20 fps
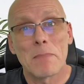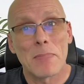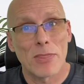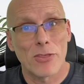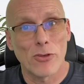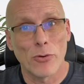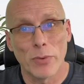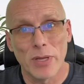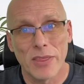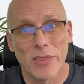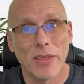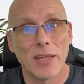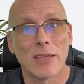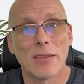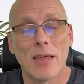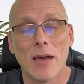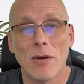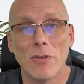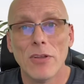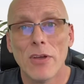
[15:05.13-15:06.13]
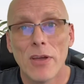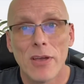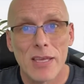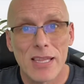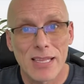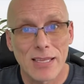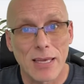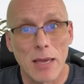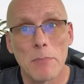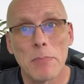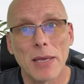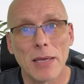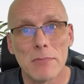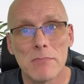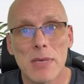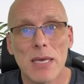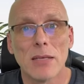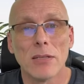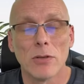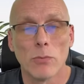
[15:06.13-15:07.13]
So we think that skipping a
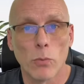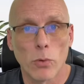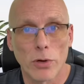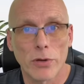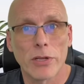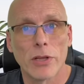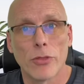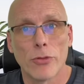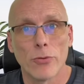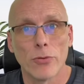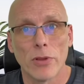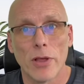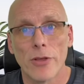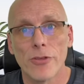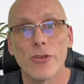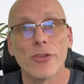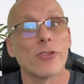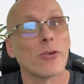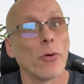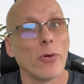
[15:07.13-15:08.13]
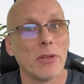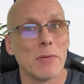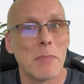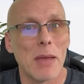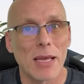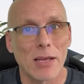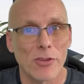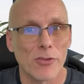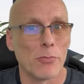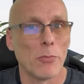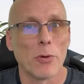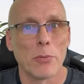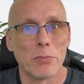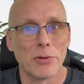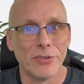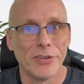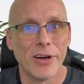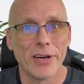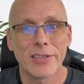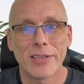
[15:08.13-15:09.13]
meal and working through lunch is going to make us more
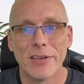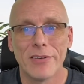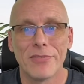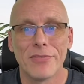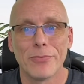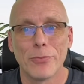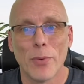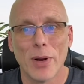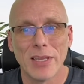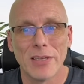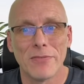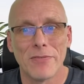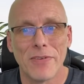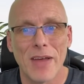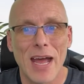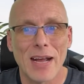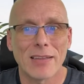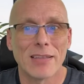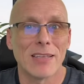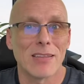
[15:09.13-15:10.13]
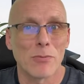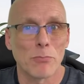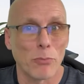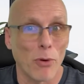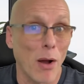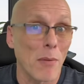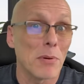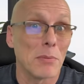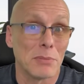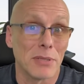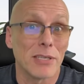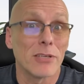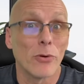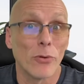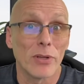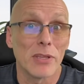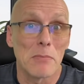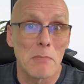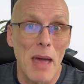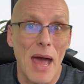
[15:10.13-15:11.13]
productive, when in fact, it's probably
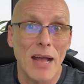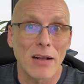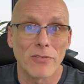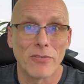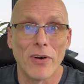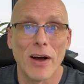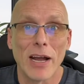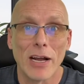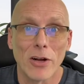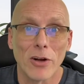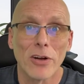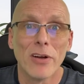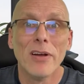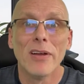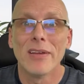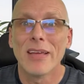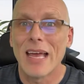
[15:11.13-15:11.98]
going to backfire,